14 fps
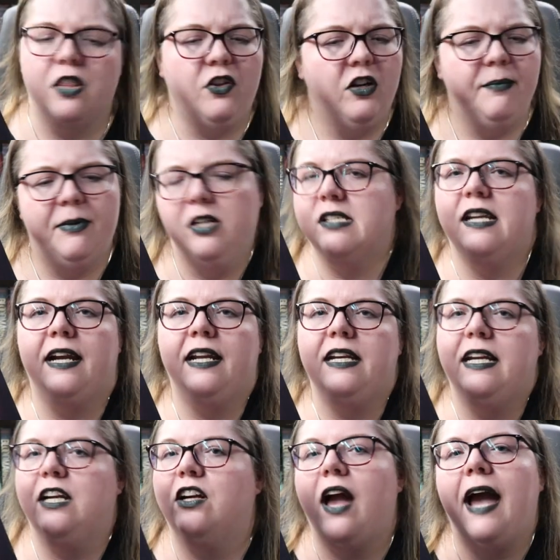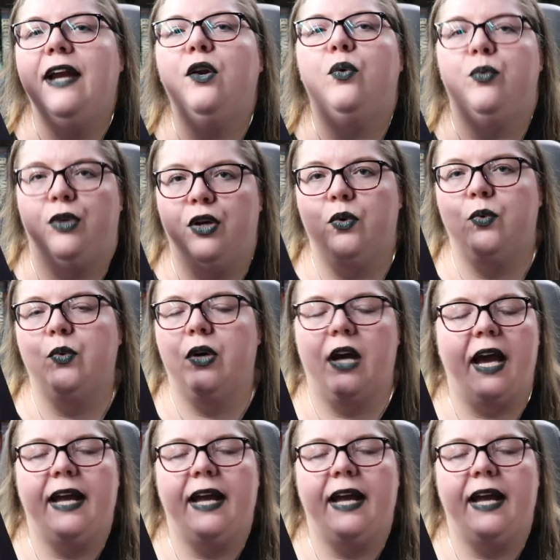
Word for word: The third book's not in here. I don't know.